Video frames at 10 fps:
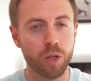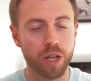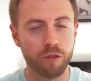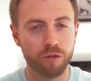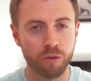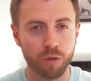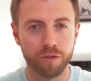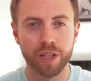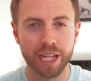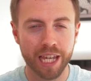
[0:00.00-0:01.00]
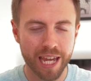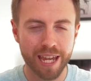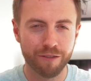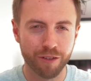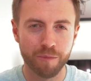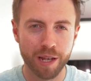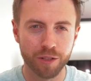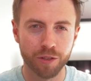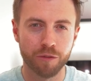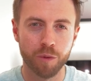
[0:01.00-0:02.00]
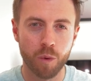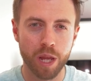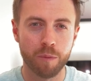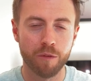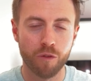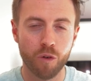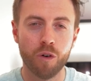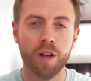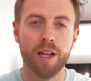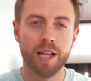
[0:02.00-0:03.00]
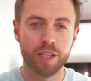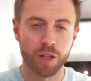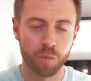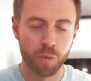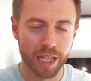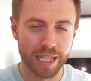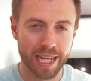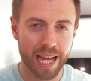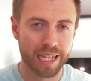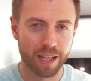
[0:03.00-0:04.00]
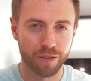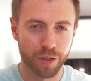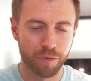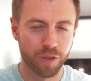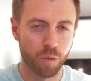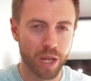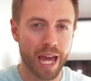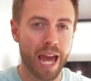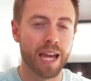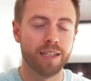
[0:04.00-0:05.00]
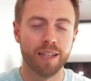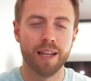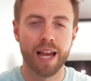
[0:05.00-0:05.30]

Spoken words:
we go through all of the key fundamentals from the week before so that we can tee ourselves up for the week ahead,